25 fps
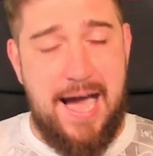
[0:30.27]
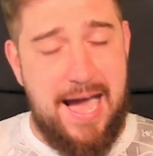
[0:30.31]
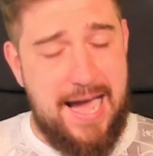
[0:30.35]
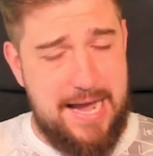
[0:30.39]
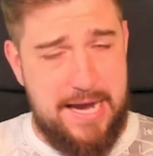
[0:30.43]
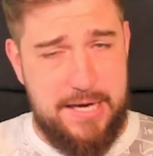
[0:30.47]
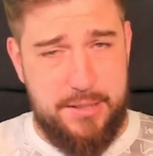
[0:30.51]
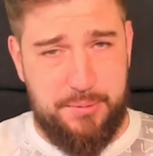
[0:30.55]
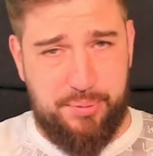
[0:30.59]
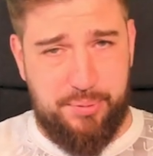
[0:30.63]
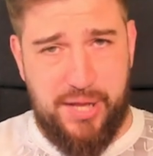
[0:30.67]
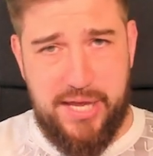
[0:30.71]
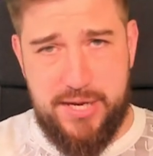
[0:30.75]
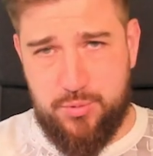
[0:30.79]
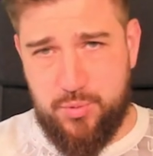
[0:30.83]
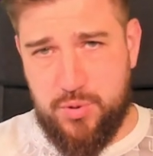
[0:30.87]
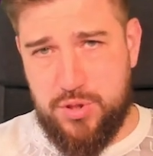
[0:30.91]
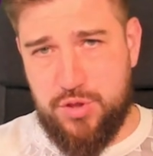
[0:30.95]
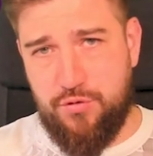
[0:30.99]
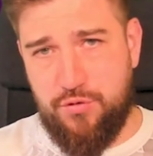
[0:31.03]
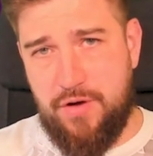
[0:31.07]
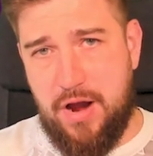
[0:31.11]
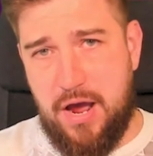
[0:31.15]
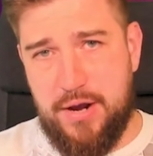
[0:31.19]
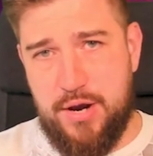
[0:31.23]
I had played
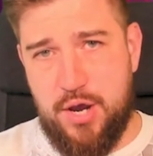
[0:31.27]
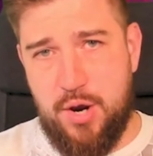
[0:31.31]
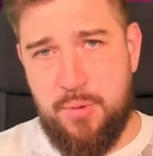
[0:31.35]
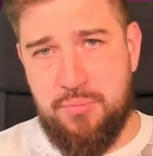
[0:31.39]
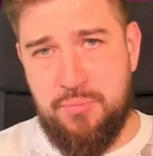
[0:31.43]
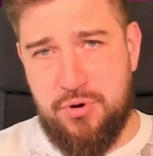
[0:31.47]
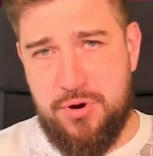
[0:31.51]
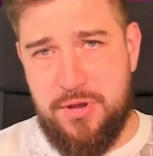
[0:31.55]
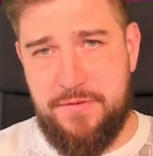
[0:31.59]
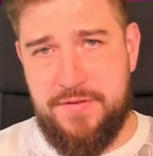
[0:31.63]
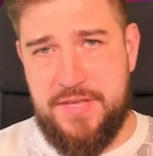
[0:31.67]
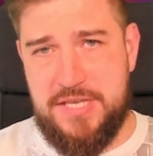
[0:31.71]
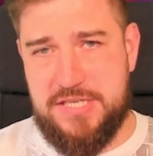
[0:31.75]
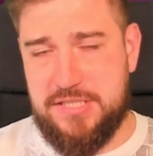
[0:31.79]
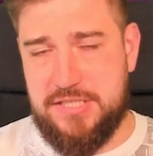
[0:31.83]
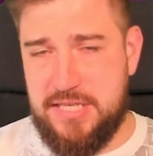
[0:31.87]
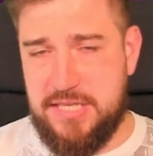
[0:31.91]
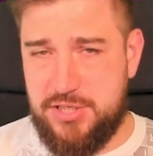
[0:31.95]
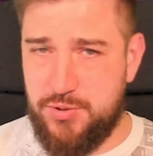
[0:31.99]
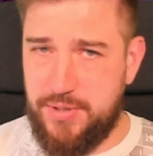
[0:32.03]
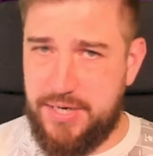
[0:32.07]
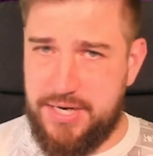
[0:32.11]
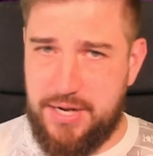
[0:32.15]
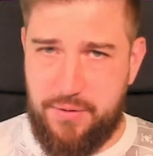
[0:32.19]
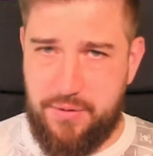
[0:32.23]
with the Rhino
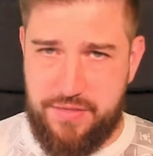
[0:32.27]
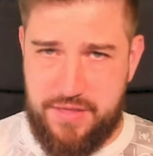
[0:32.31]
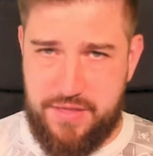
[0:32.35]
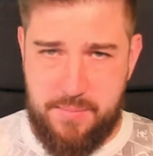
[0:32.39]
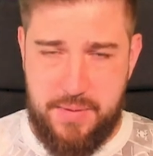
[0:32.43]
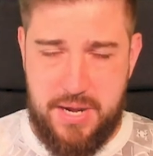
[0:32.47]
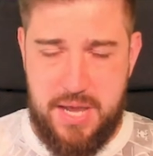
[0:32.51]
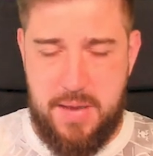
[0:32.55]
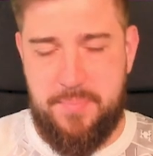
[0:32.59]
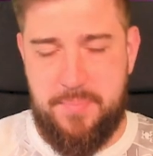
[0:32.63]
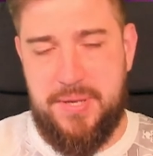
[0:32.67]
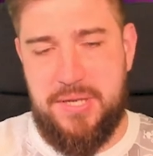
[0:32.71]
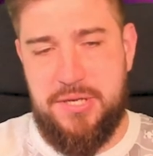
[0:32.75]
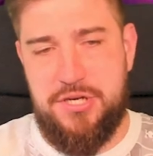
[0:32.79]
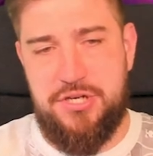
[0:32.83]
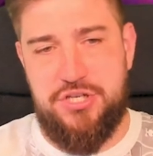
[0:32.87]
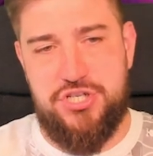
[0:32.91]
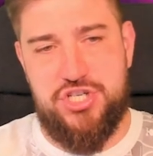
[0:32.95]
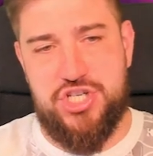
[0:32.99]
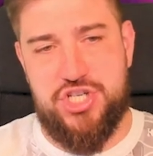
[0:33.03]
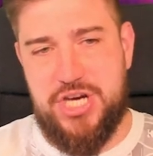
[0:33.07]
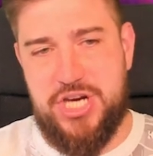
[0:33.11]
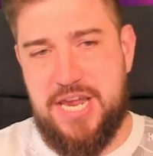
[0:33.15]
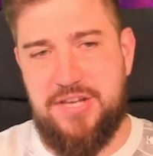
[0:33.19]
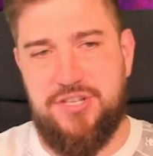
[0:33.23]
previously, so I don't think my
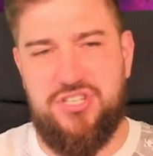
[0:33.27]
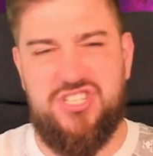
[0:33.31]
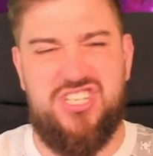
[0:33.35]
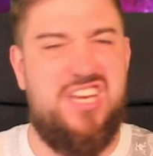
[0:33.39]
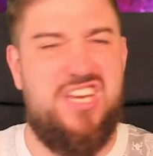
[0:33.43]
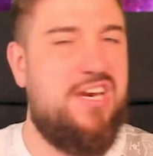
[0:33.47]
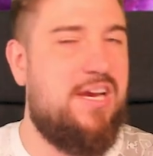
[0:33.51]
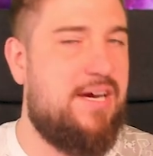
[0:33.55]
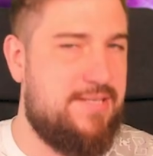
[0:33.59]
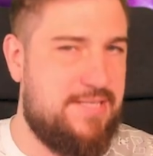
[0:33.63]
opinion's changing.